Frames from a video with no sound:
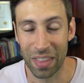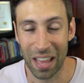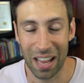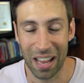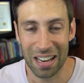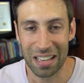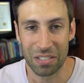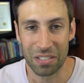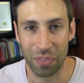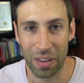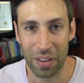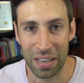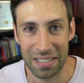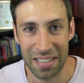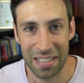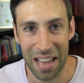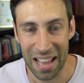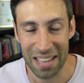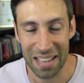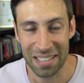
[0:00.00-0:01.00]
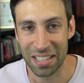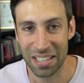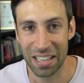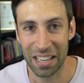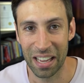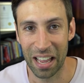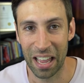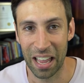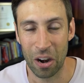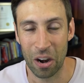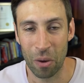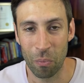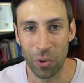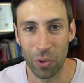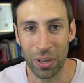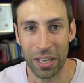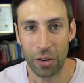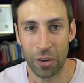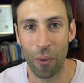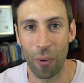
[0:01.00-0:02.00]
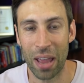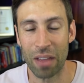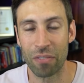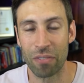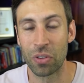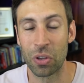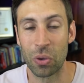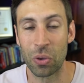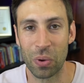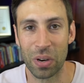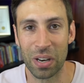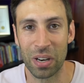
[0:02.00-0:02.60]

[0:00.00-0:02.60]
That is fantastic and I'm really great for you,